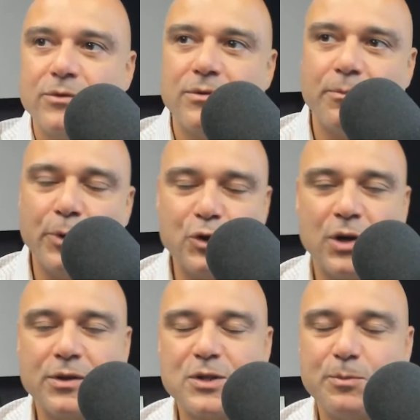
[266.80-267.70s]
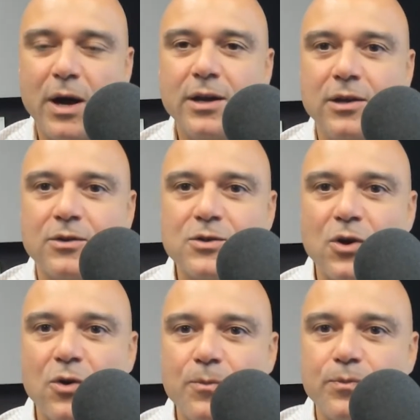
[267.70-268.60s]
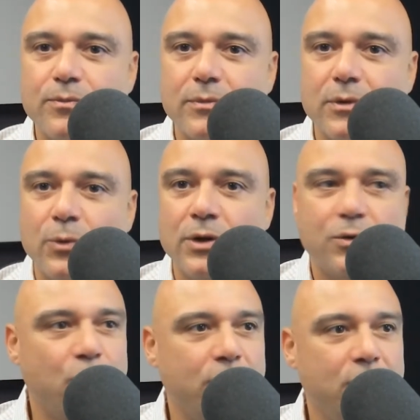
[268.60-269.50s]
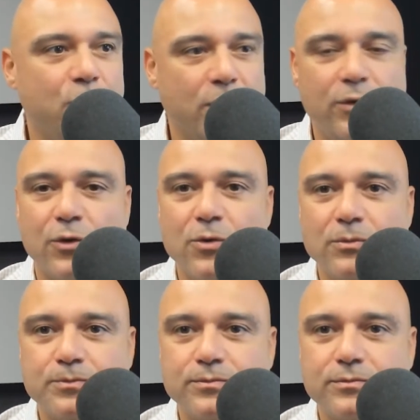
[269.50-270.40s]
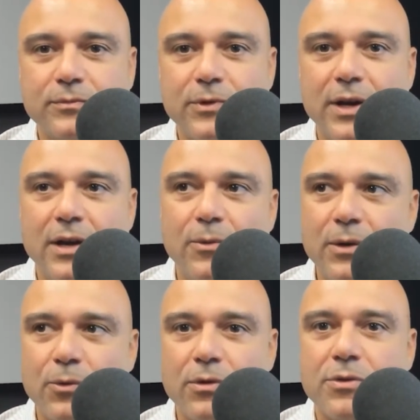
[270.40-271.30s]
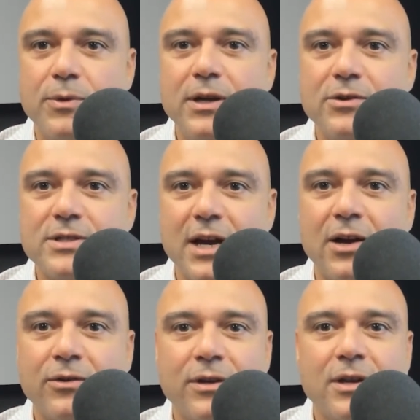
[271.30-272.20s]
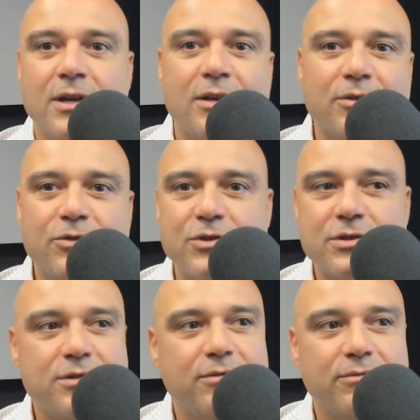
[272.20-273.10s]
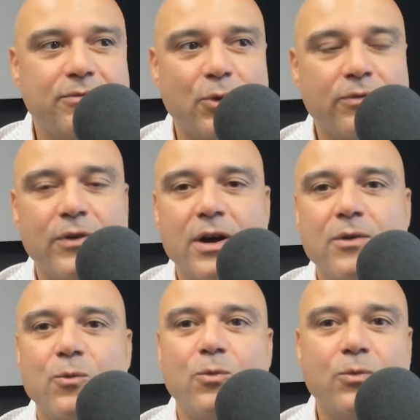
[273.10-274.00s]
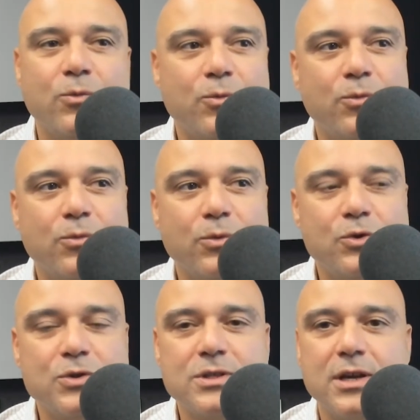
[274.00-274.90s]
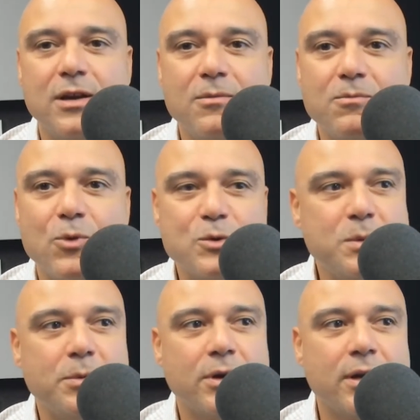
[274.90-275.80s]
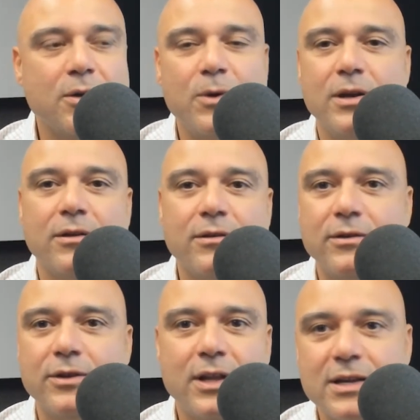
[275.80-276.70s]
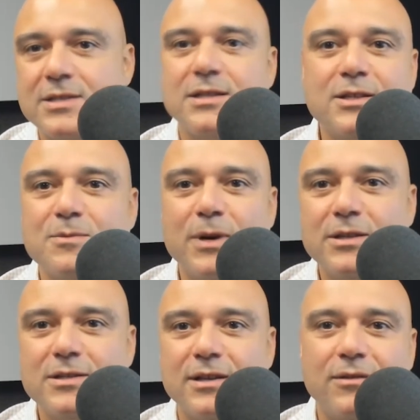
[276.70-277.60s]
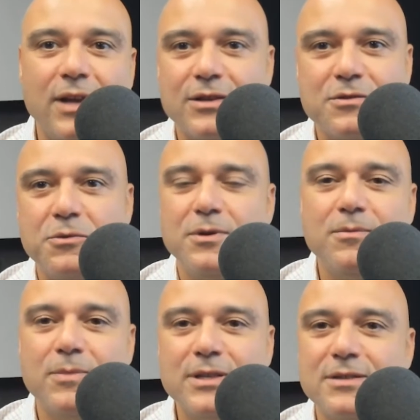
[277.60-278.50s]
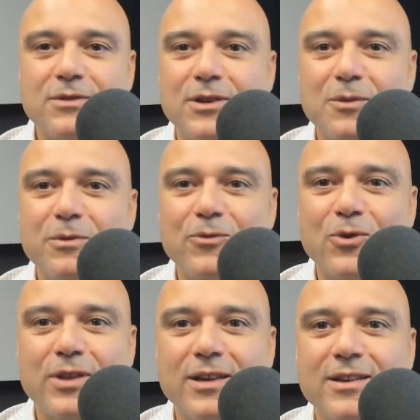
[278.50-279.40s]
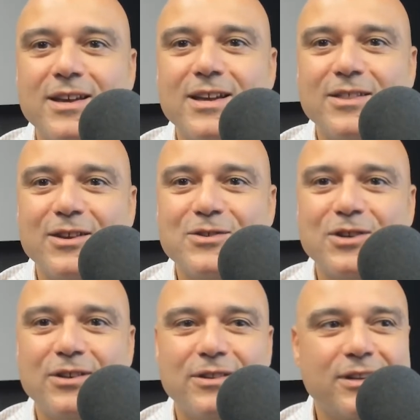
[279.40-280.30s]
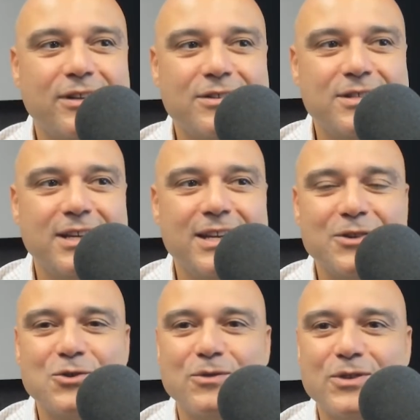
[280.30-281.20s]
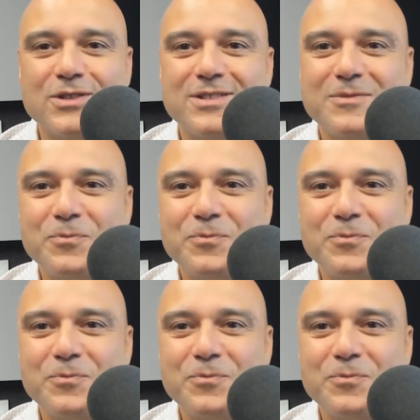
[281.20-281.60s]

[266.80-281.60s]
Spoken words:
put you on the spot here. So we're 2022, right? We're 3 years out. Just for fun, would you say most people are going to wait until the last 6 months, last 3 months of the year before they start seeking out services?